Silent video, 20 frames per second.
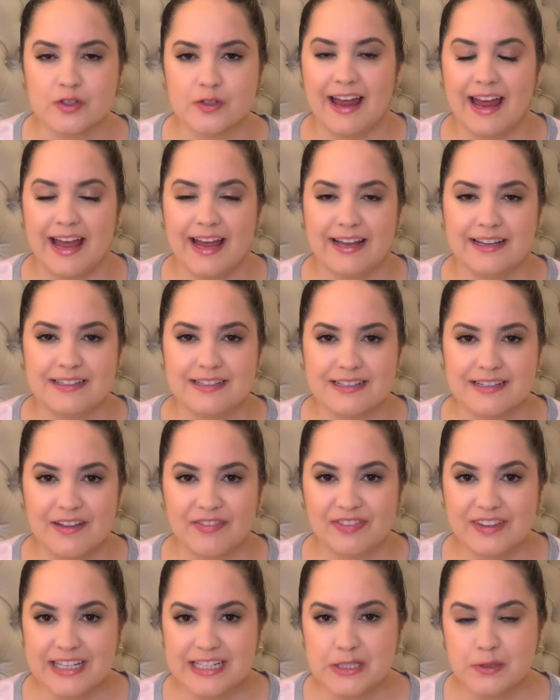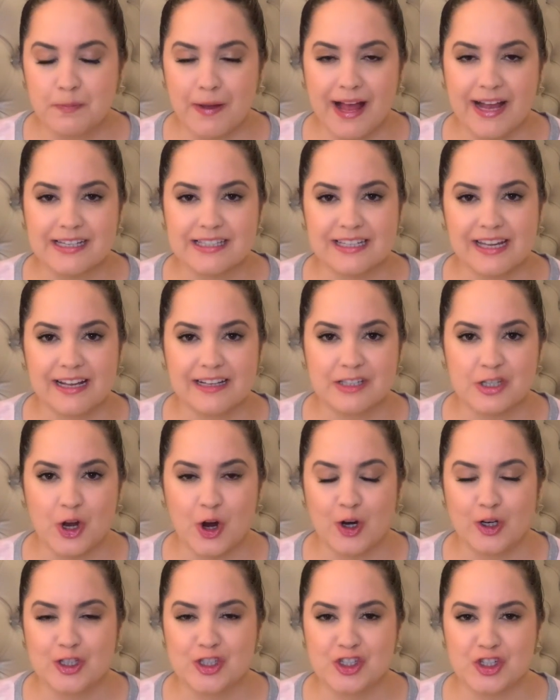and these baskets
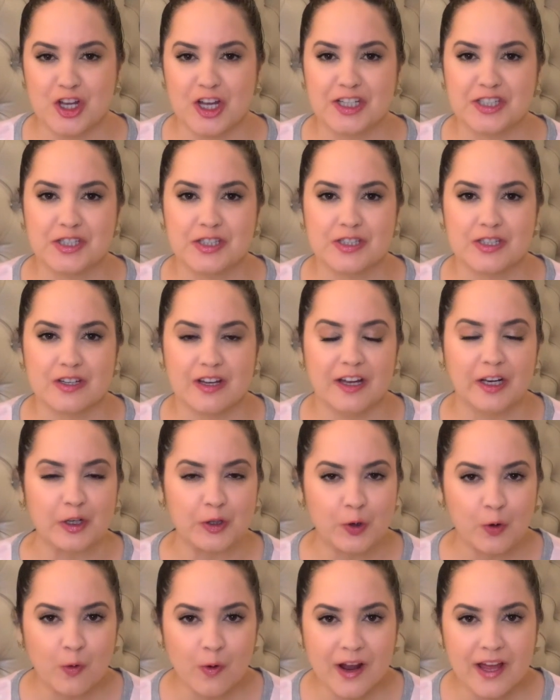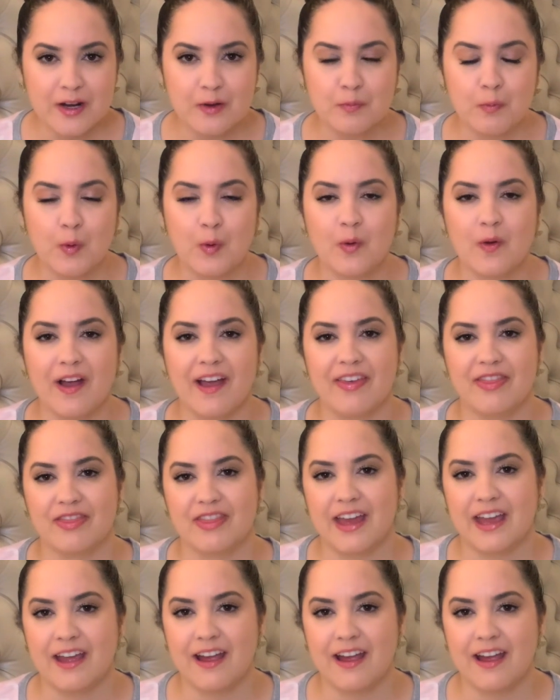are just incredible and they